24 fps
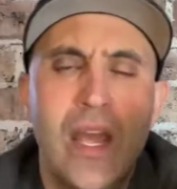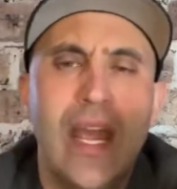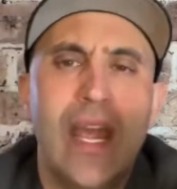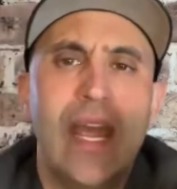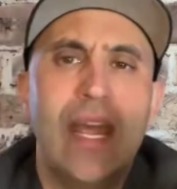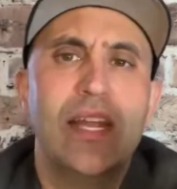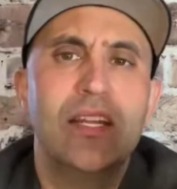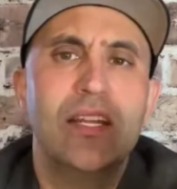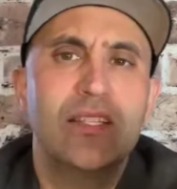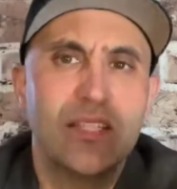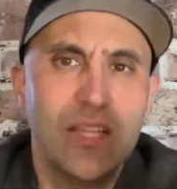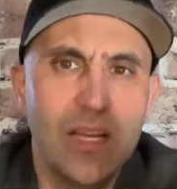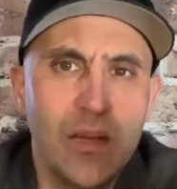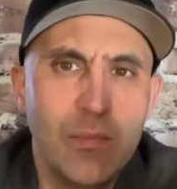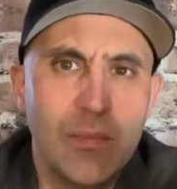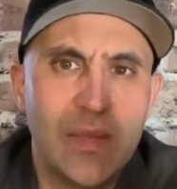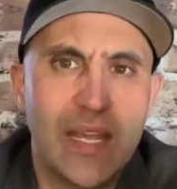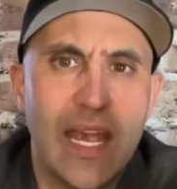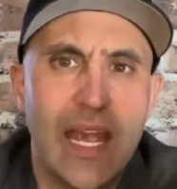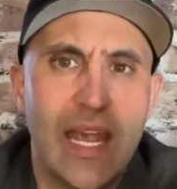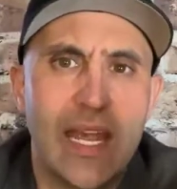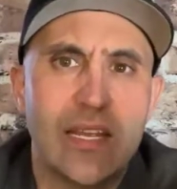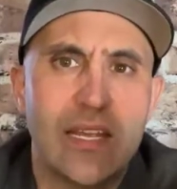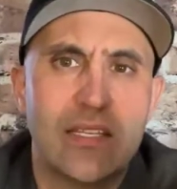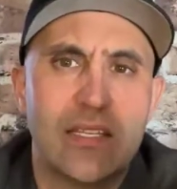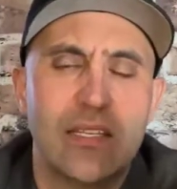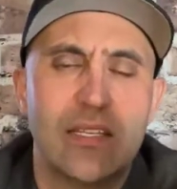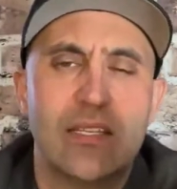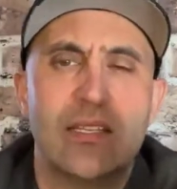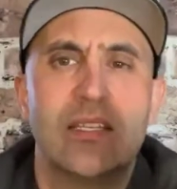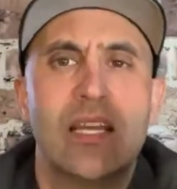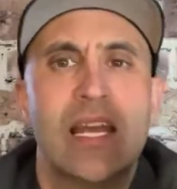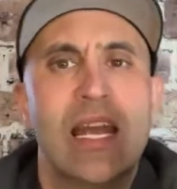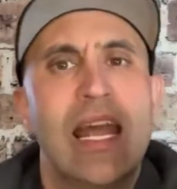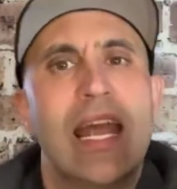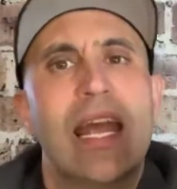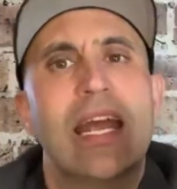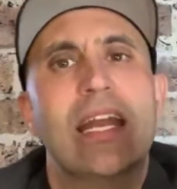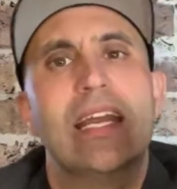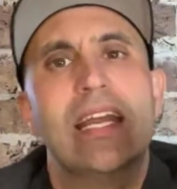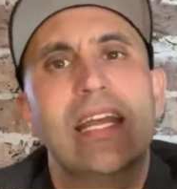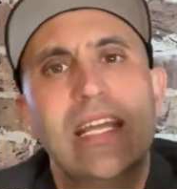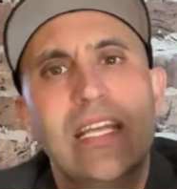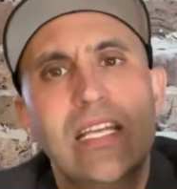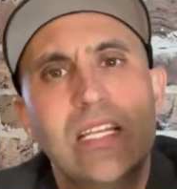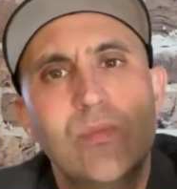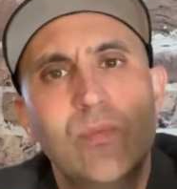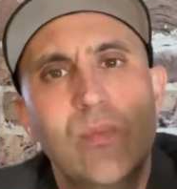In some cases, an
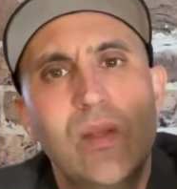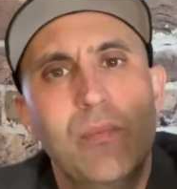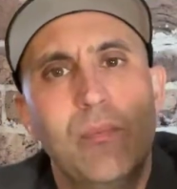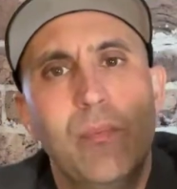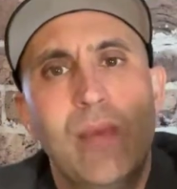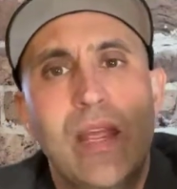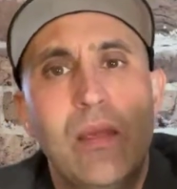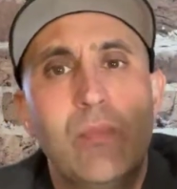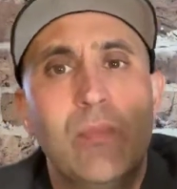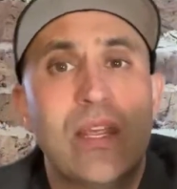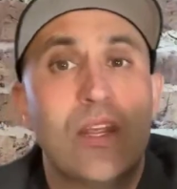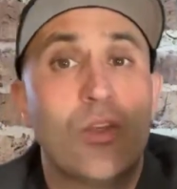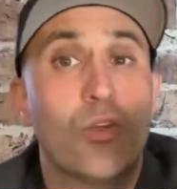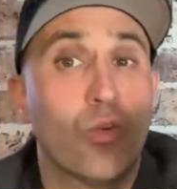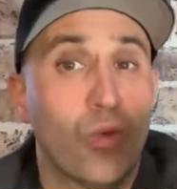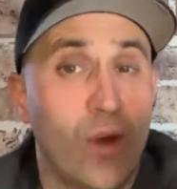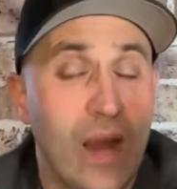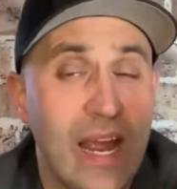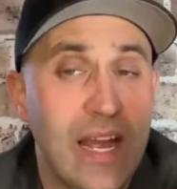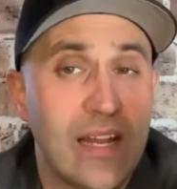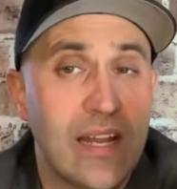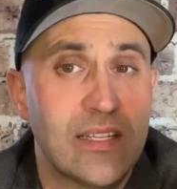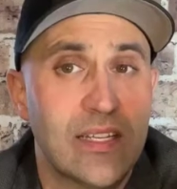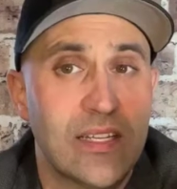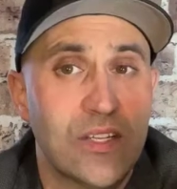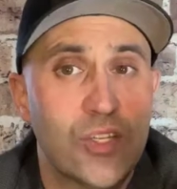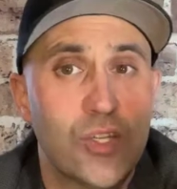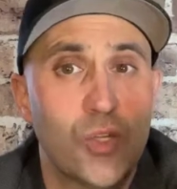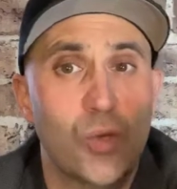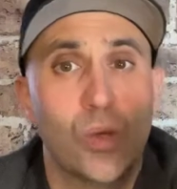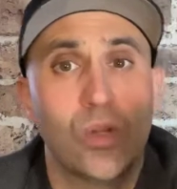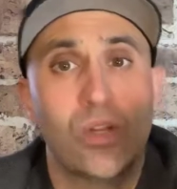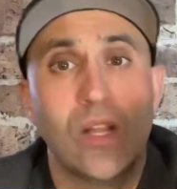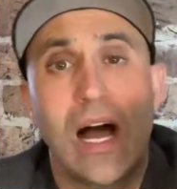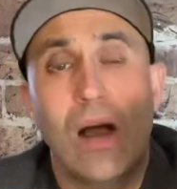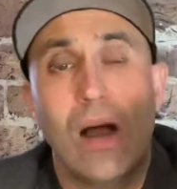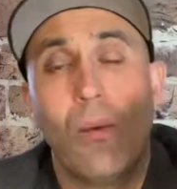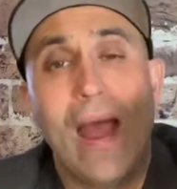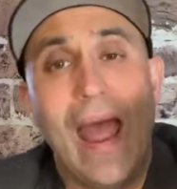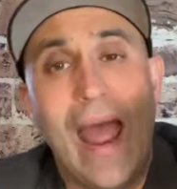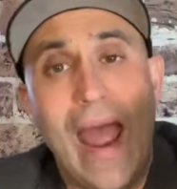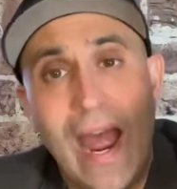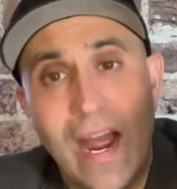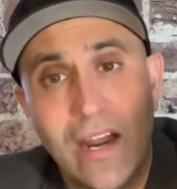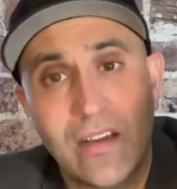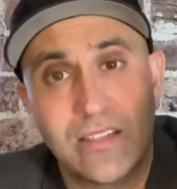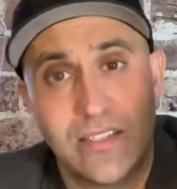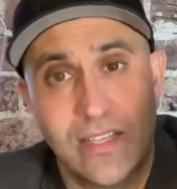easement may be granted to allow
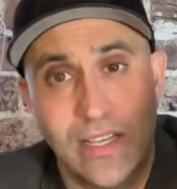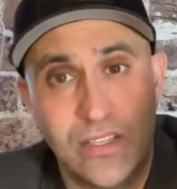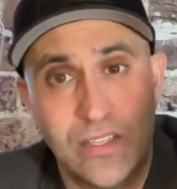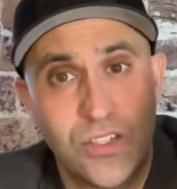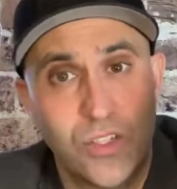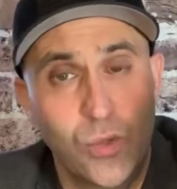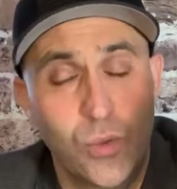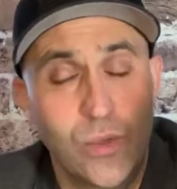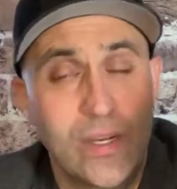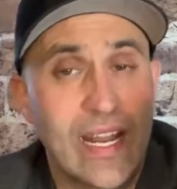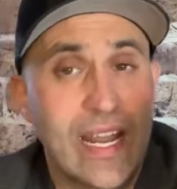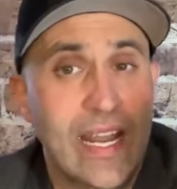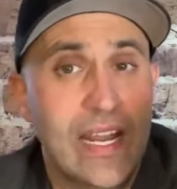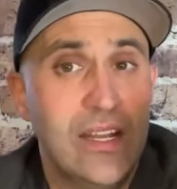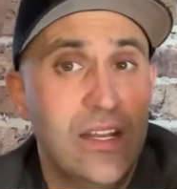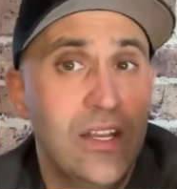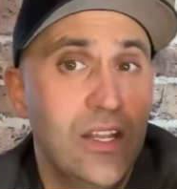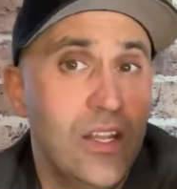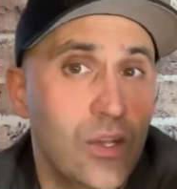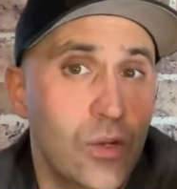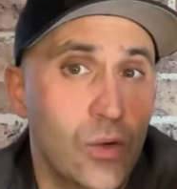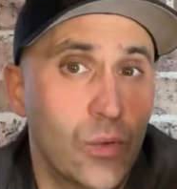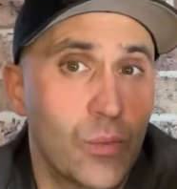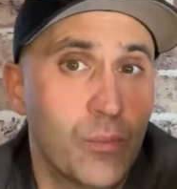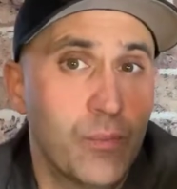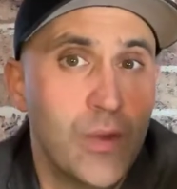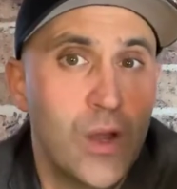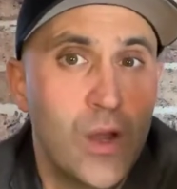access to an ADU.